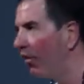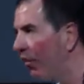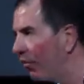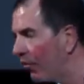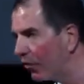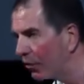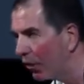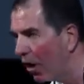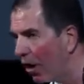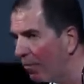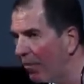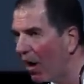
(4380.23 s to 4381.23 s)
just
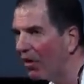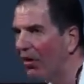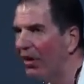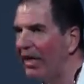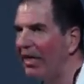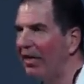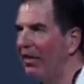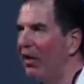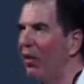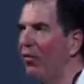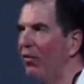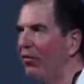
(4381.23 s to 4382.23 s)
Scrum, although he didn't
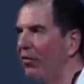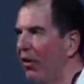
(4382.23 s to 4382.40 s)
know it was